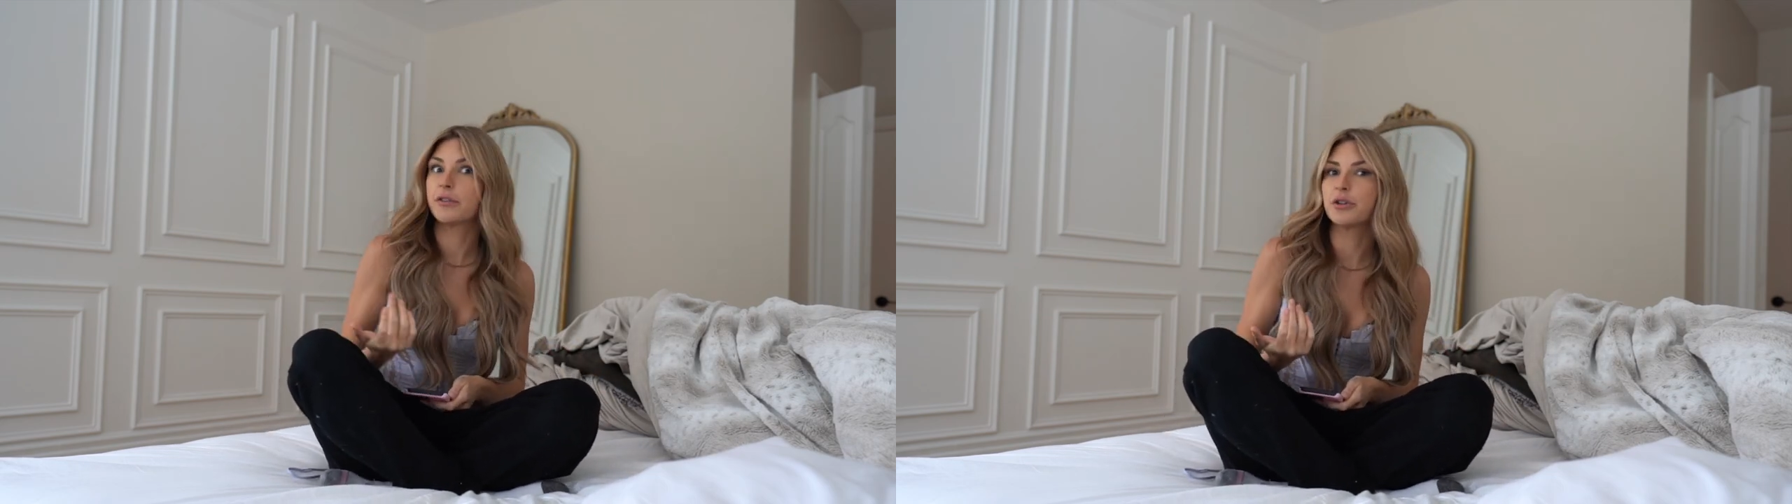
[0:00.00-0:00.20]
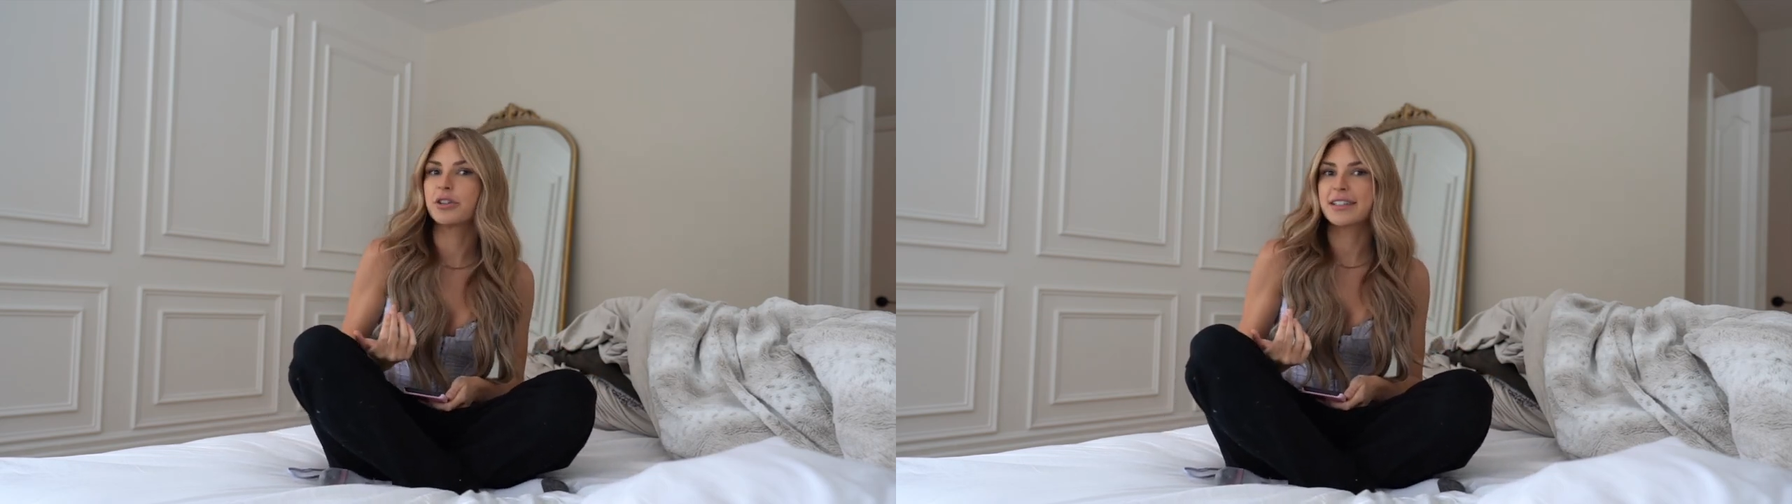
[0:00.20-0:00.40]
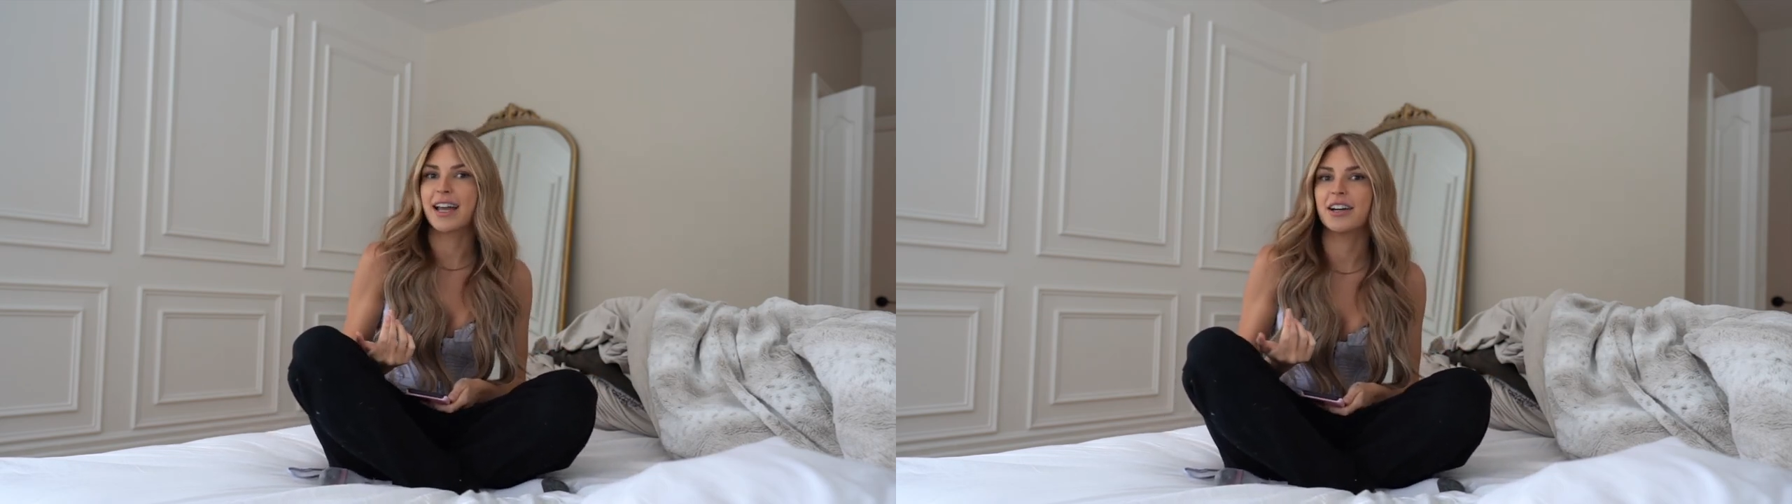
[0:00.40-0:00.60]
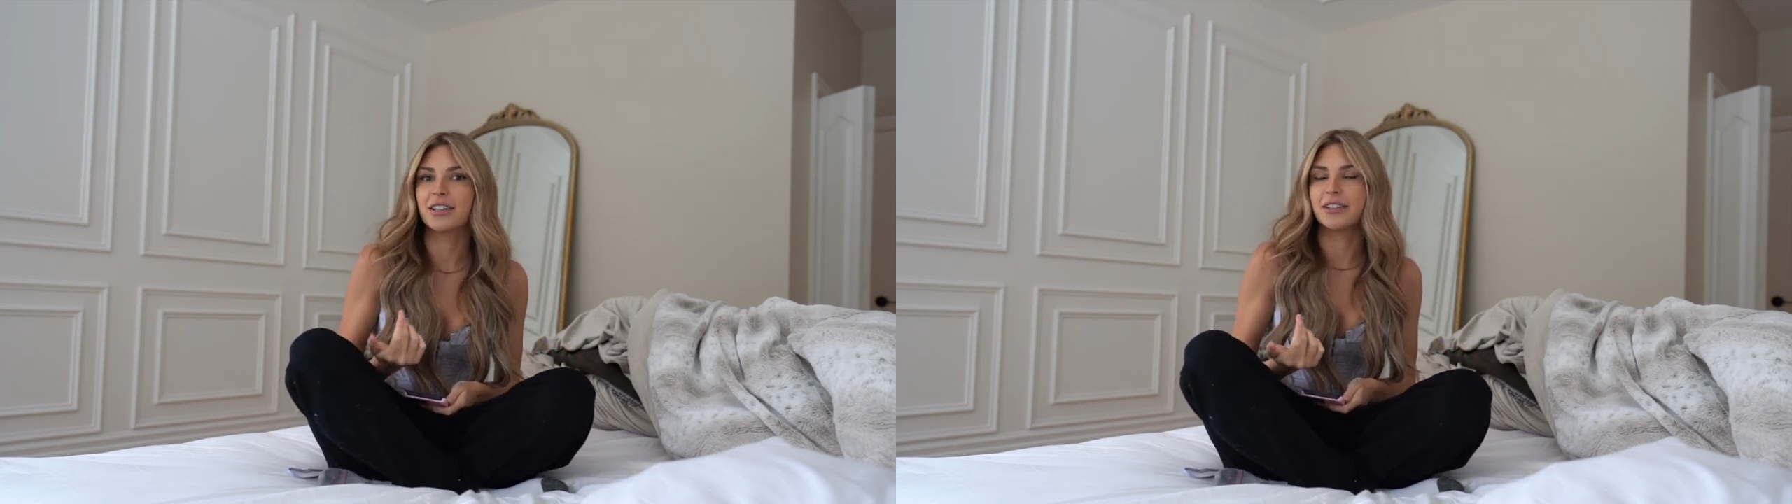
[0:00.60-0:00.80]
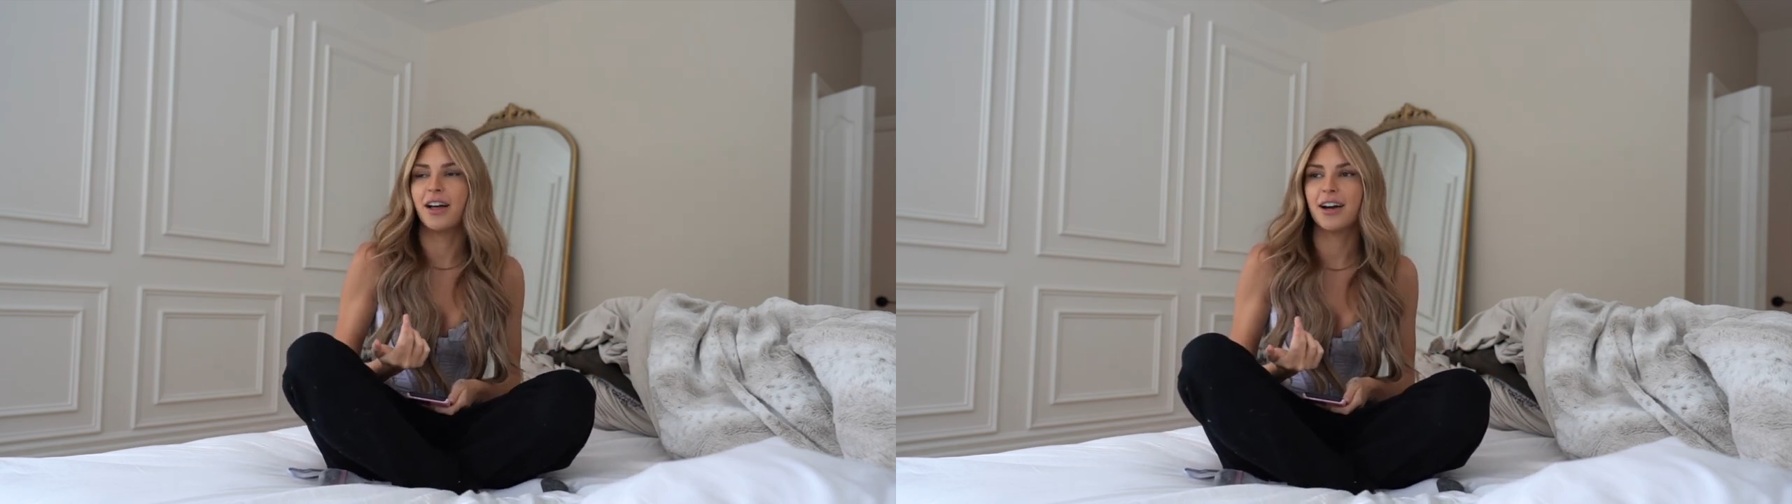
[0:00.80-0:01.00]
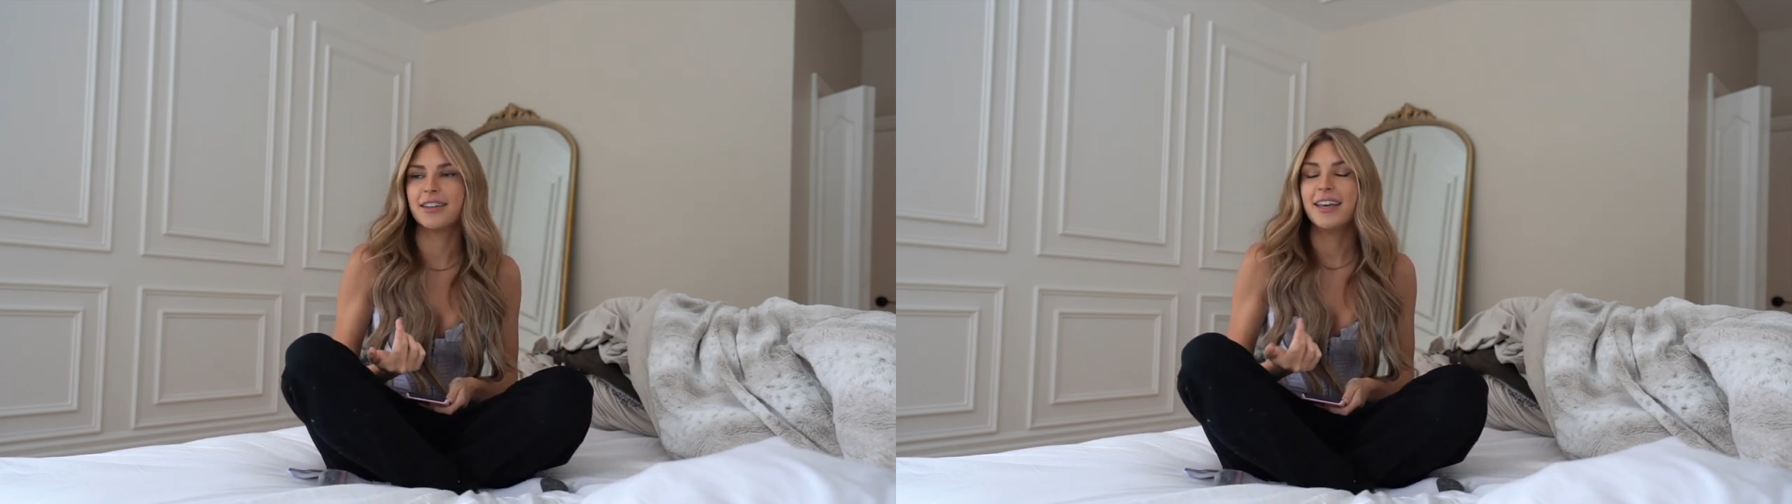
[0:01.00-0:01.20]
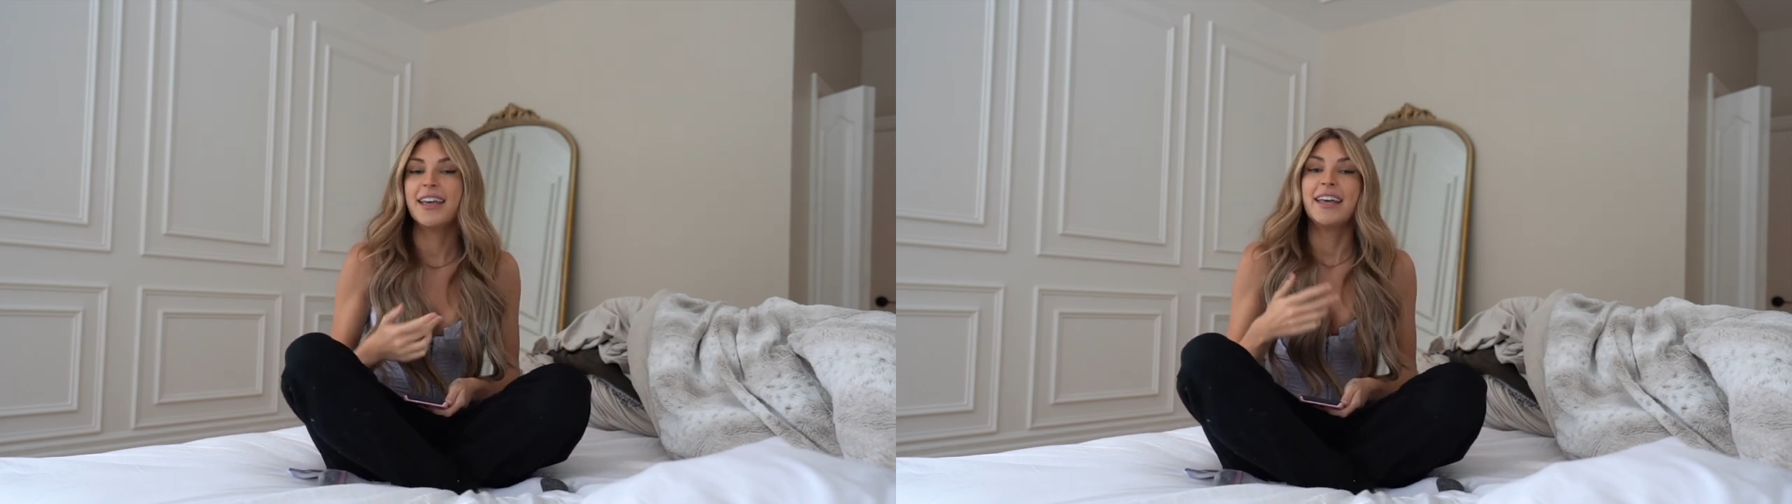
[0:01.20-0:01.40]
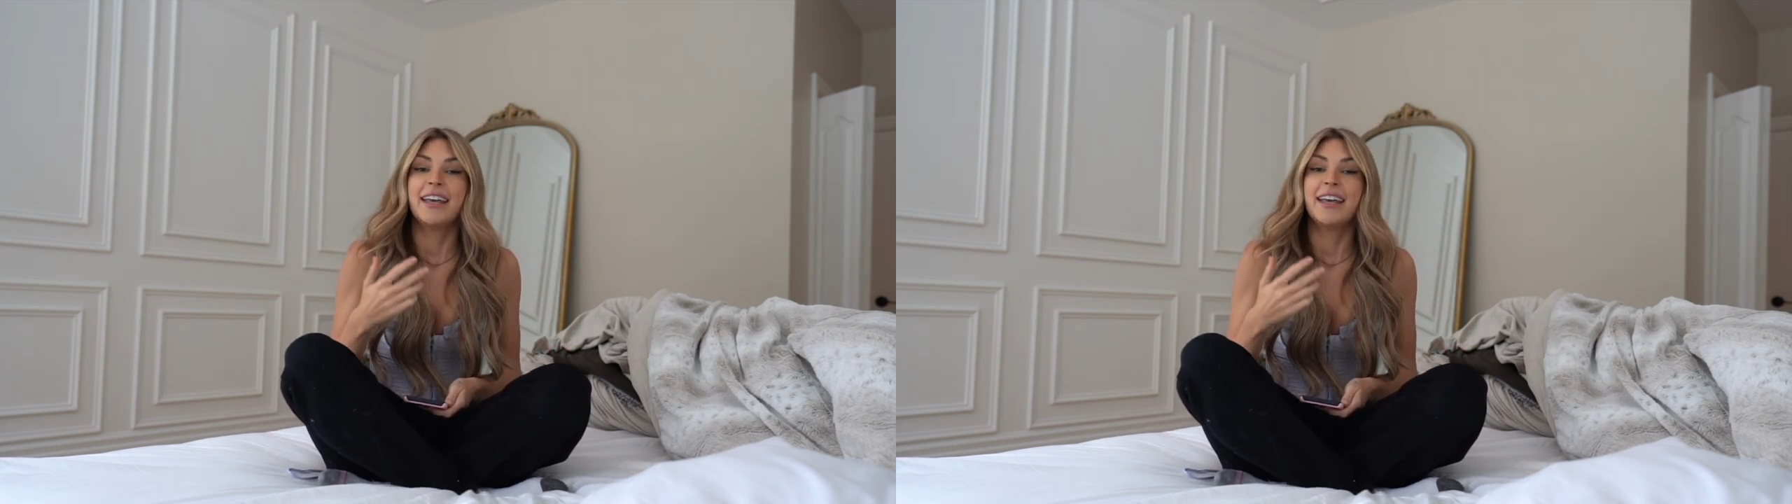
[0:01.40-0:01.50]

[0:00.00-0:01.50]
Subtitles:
of course I got a lot.